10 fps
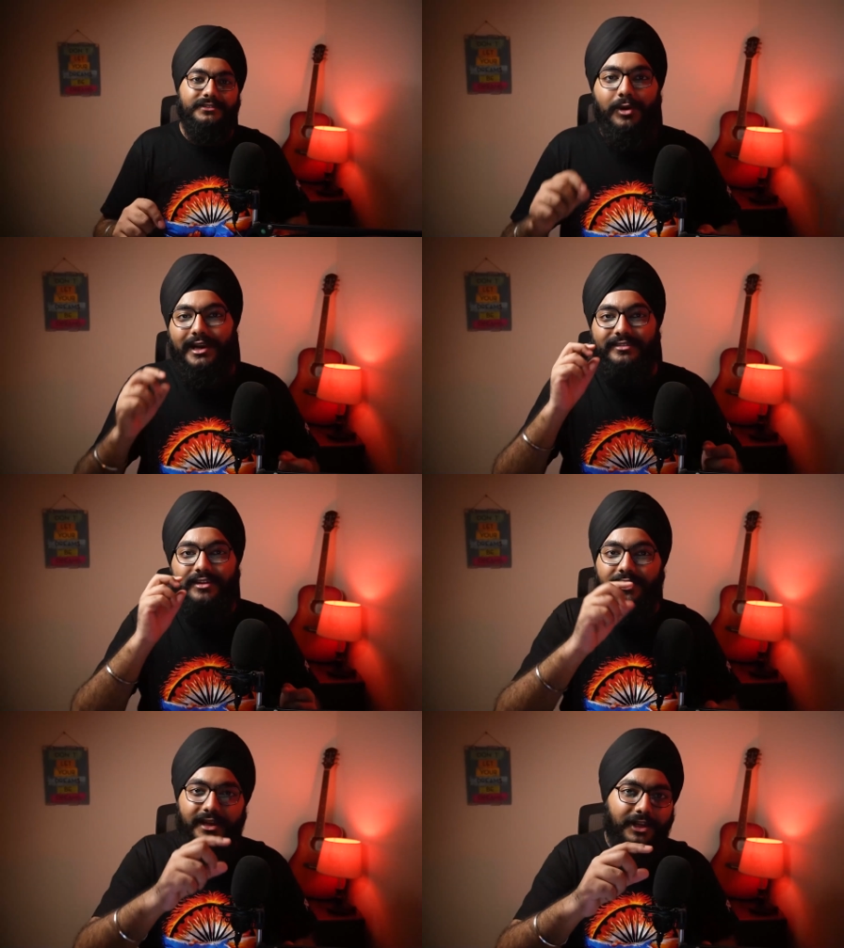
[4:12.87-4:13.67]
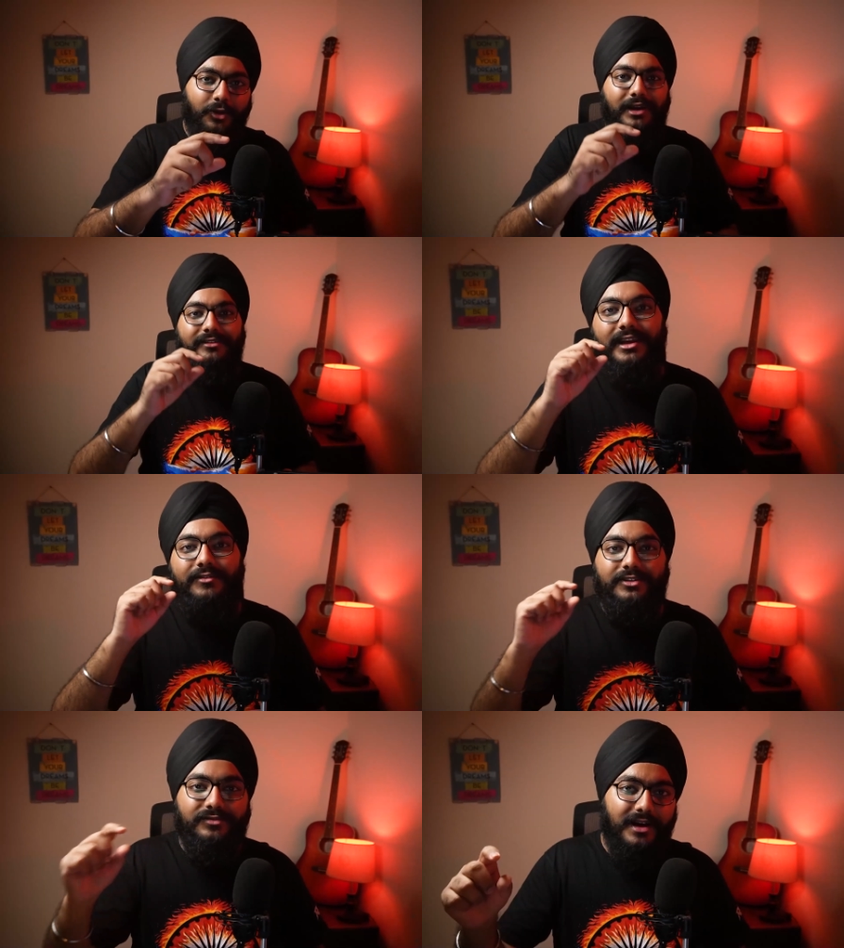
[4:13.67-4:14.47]
Oh, let's have a hero. Let's have
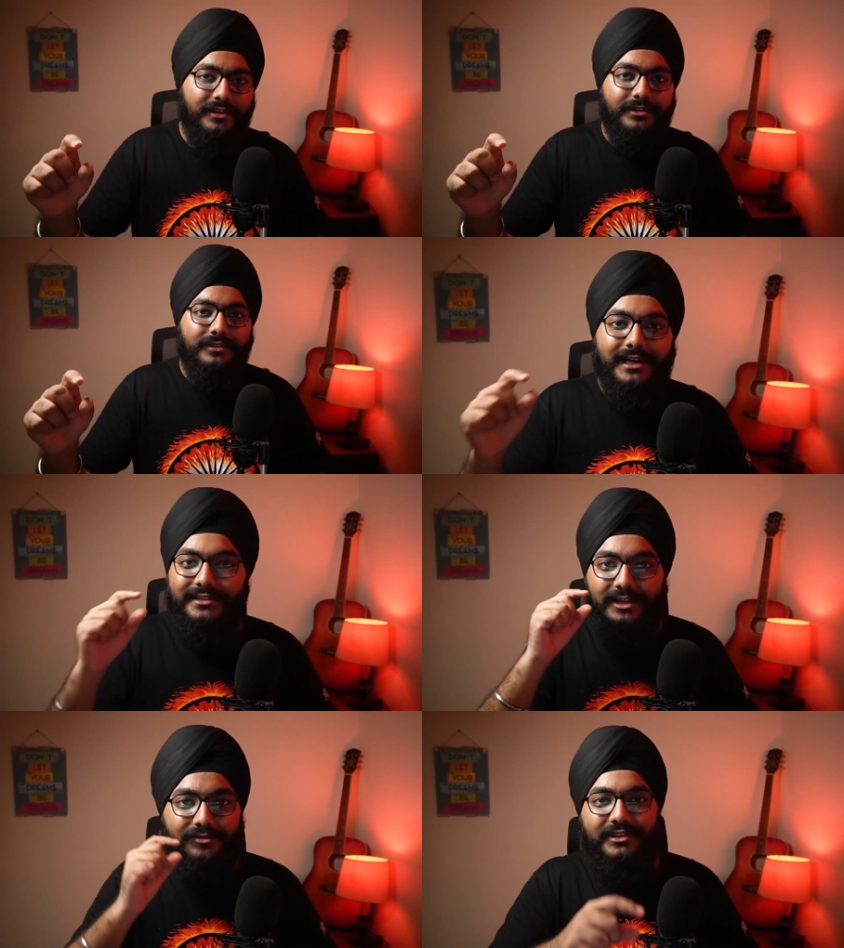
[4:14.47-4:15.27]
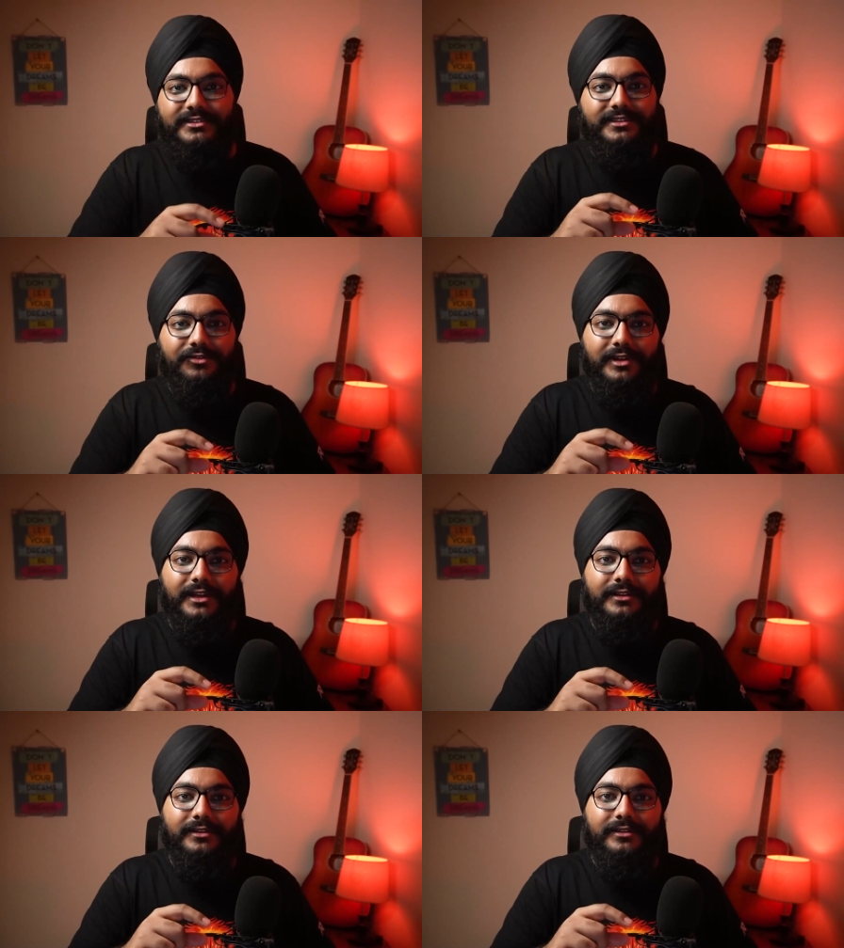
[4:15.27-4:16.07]
his father. Let's have this as a villain.